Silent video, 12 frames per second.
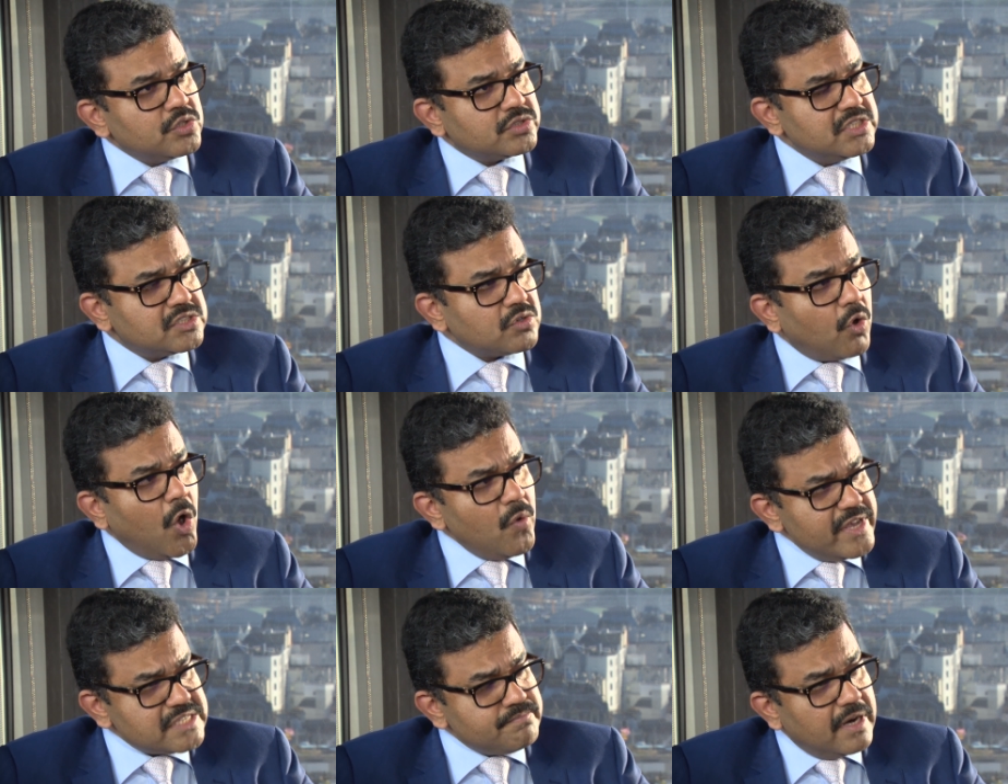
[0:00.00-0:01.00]
So it's
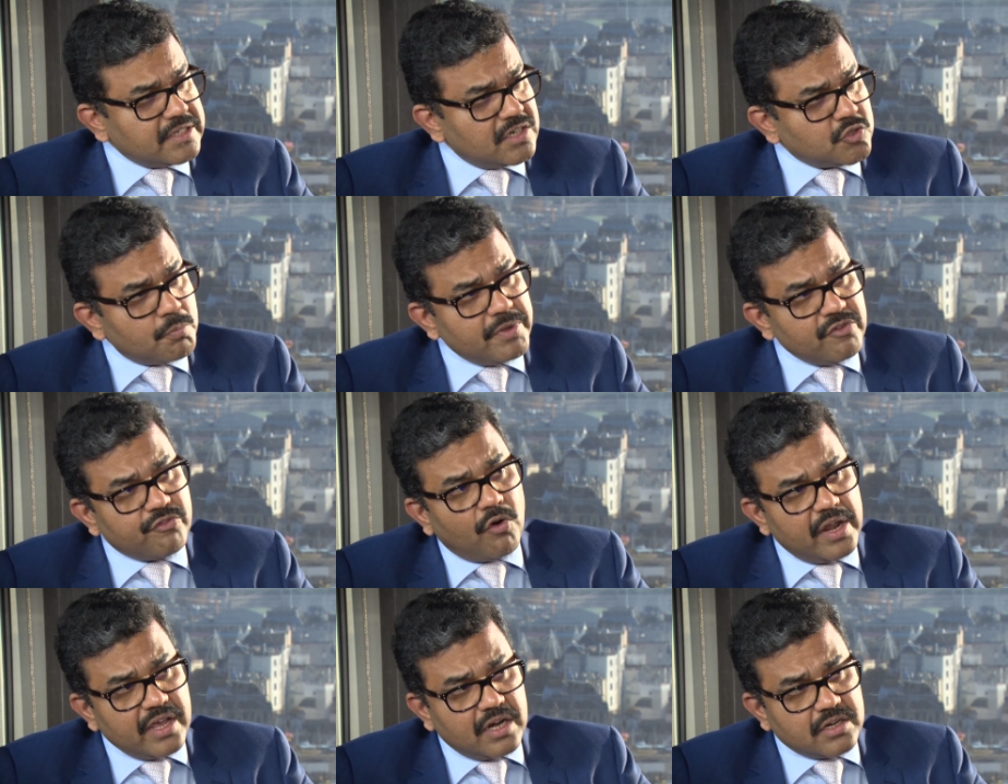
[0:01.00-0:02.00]
always better to be
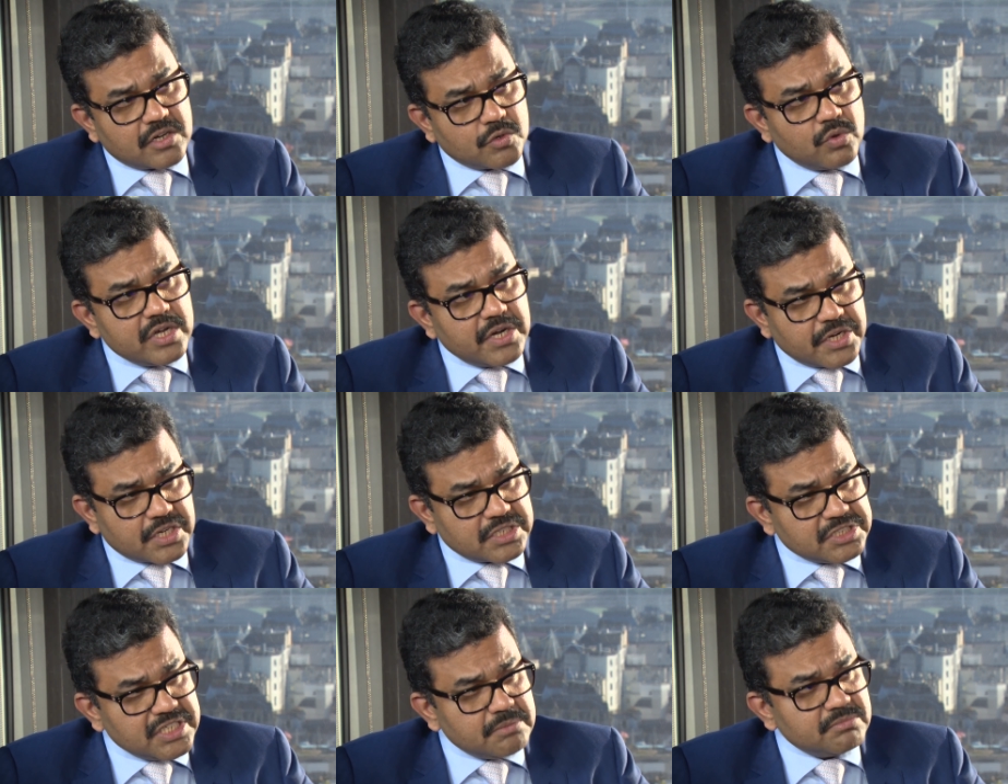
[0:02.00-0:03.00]
falling under regulatory
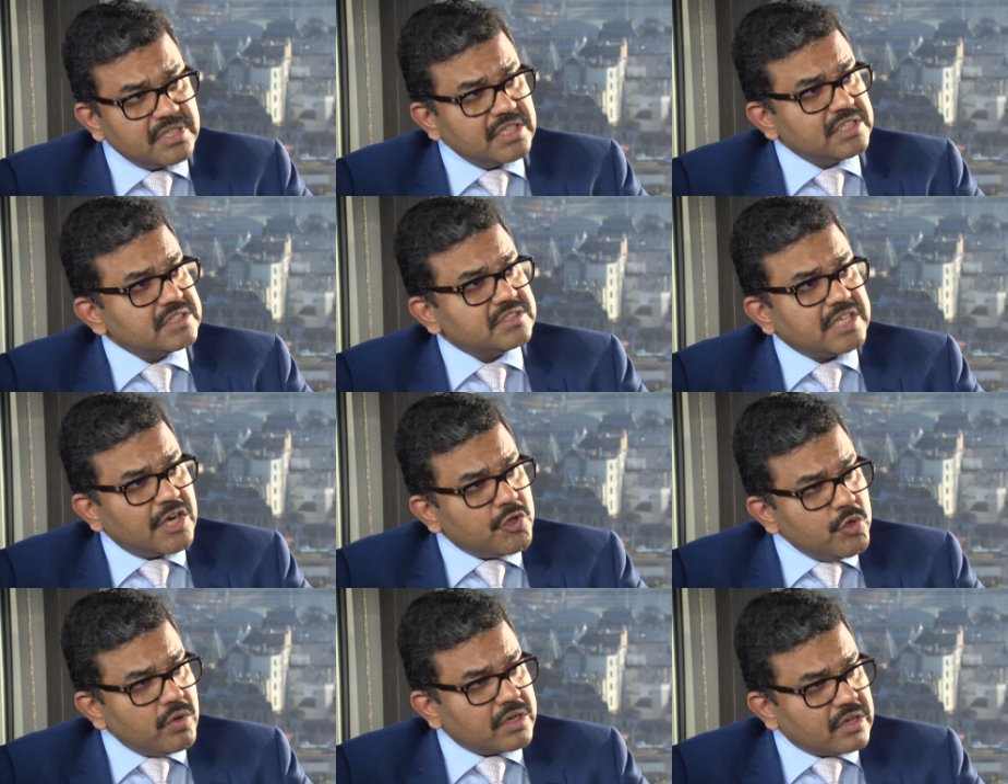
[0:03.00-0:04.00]
regime that
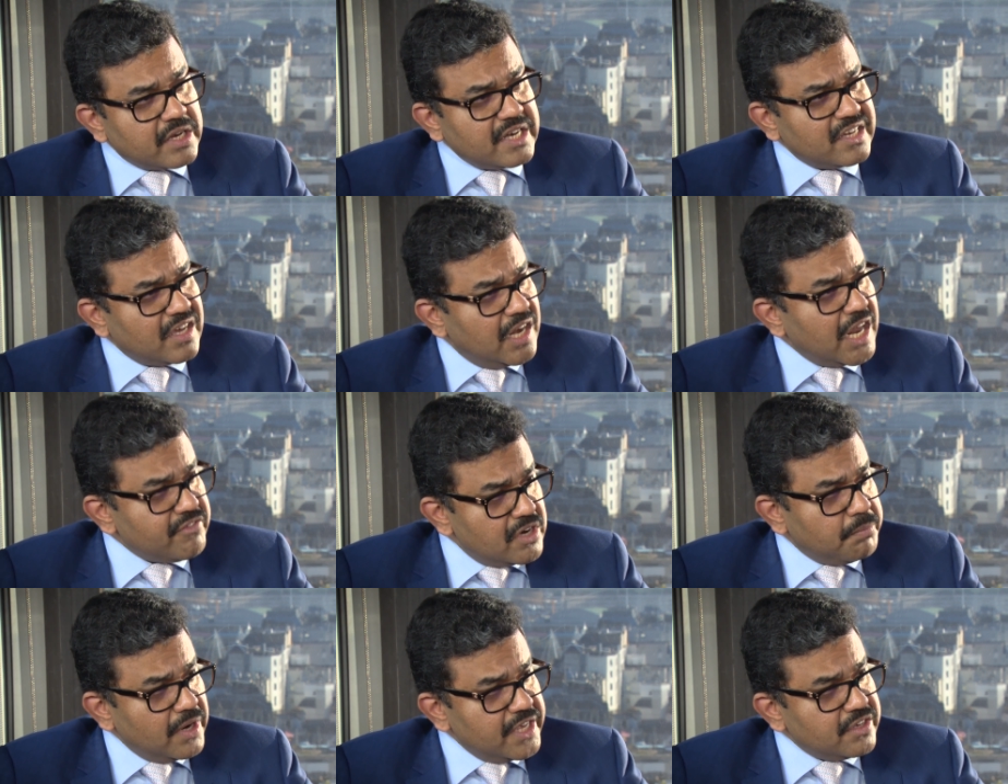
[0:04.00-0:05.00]
you are creating a level
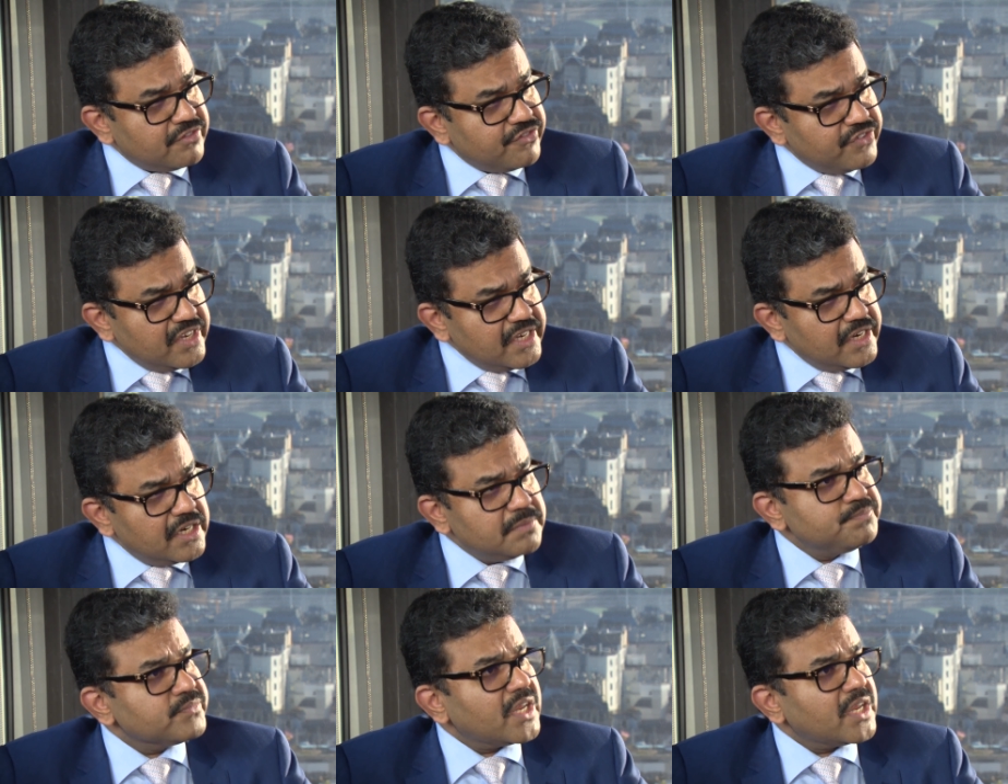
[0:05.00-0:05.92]
playing field